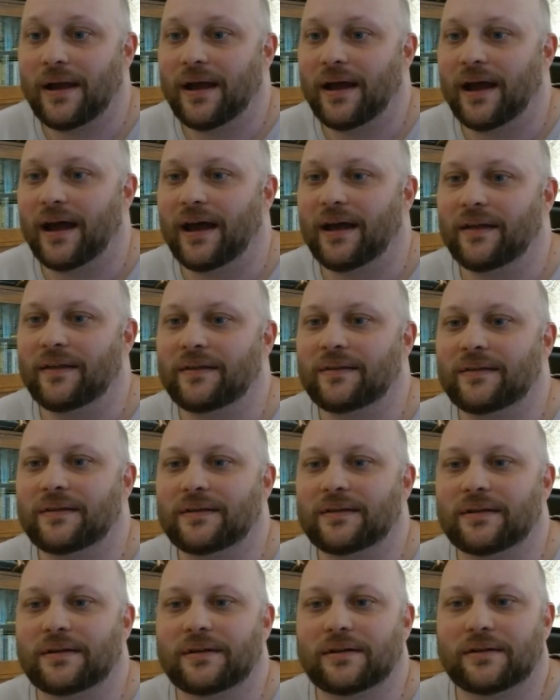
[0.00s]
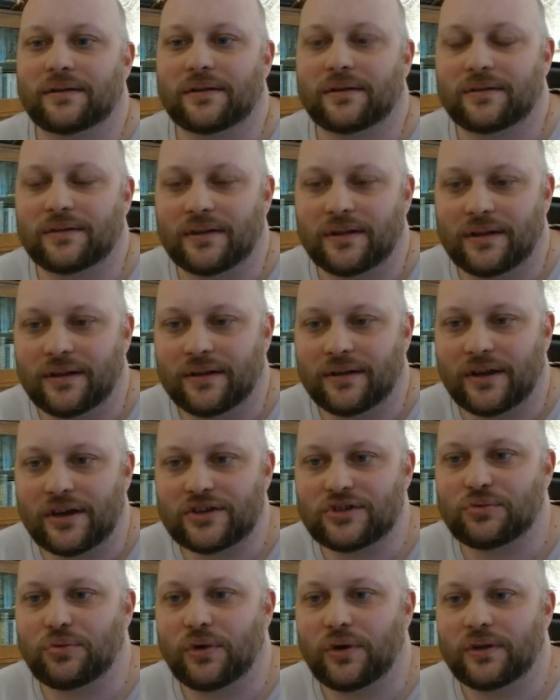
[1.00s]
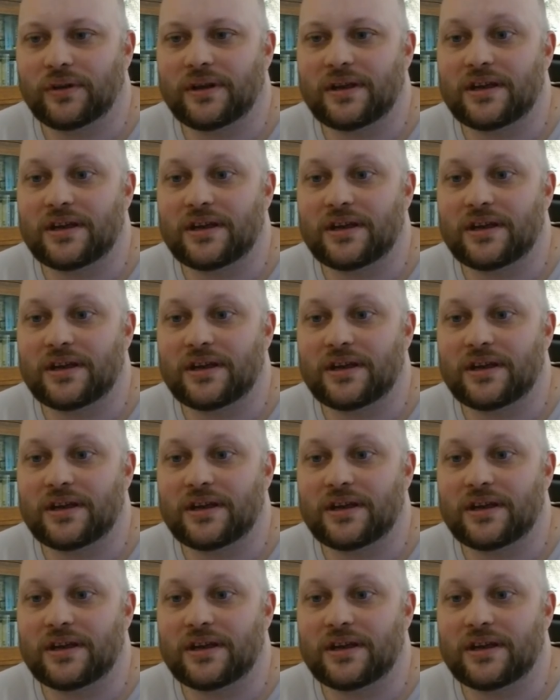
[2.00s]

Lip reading: And the last one